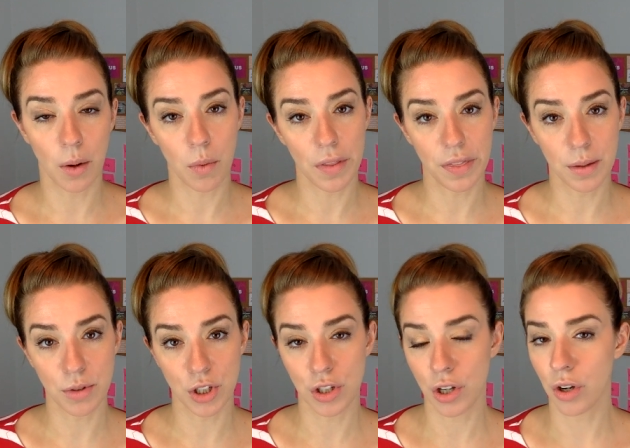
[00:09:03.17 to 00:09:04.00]
I want them
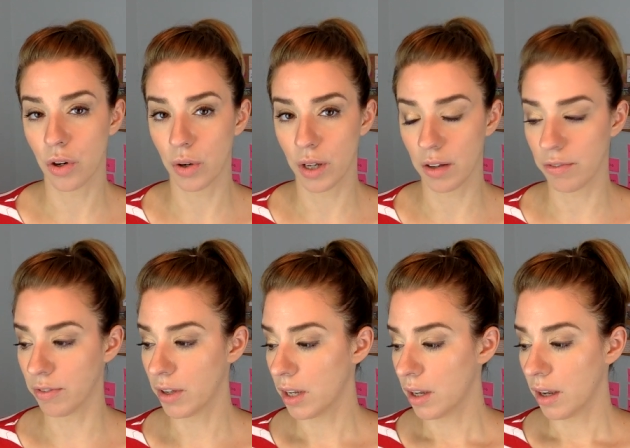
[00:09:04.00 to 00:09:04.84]
to know if
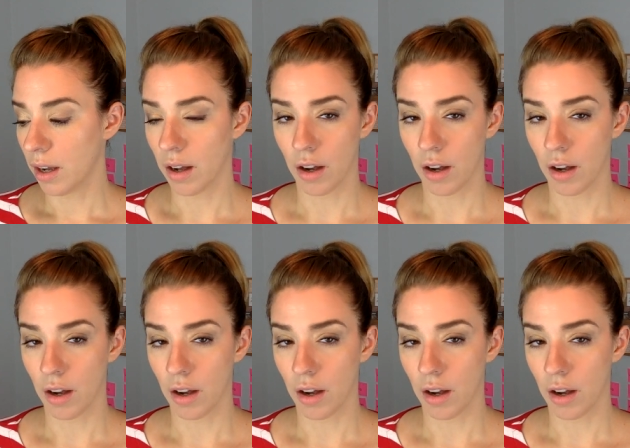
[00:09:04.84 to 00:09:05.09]
uh,